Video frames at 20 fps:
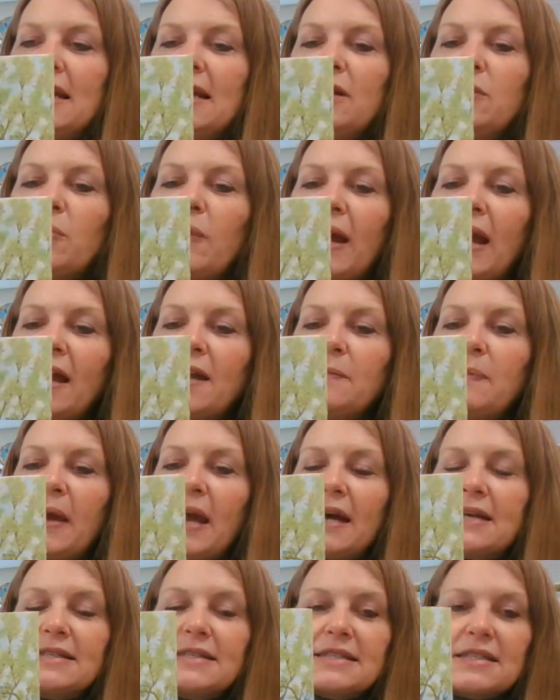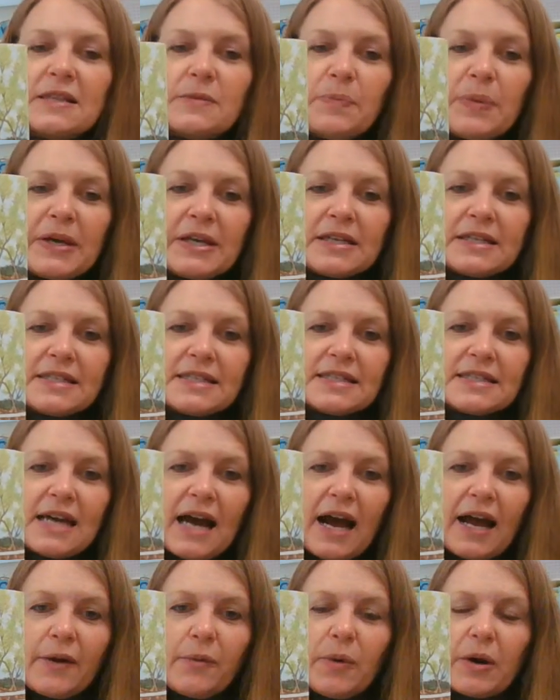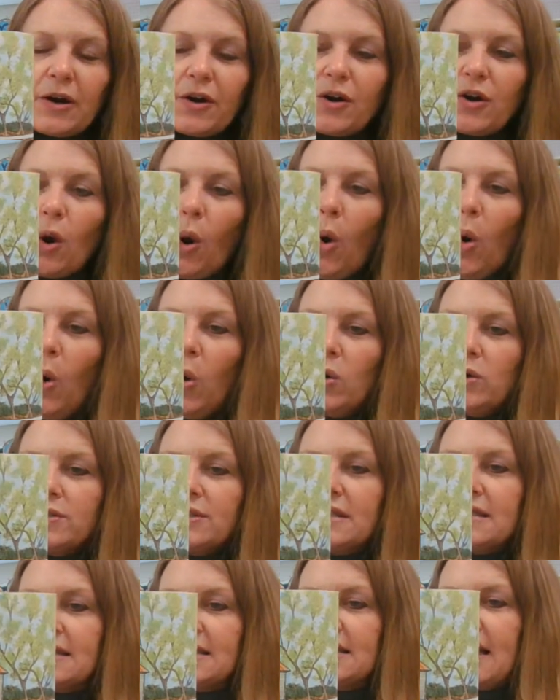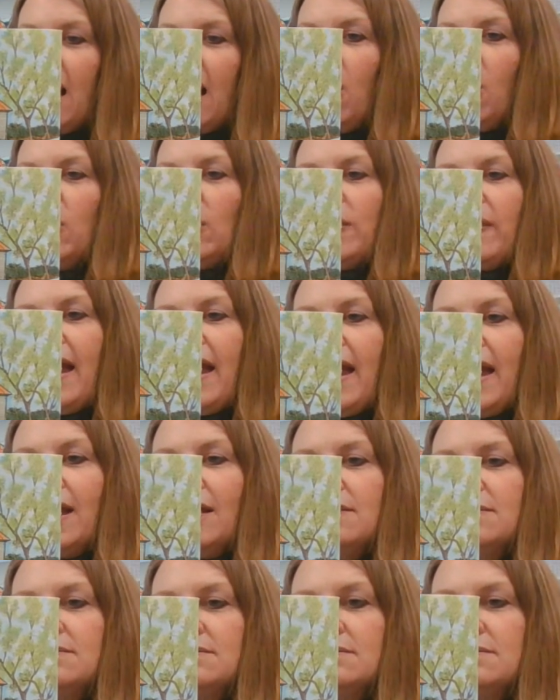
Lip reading: He ran past the pigsty where an old sow lay.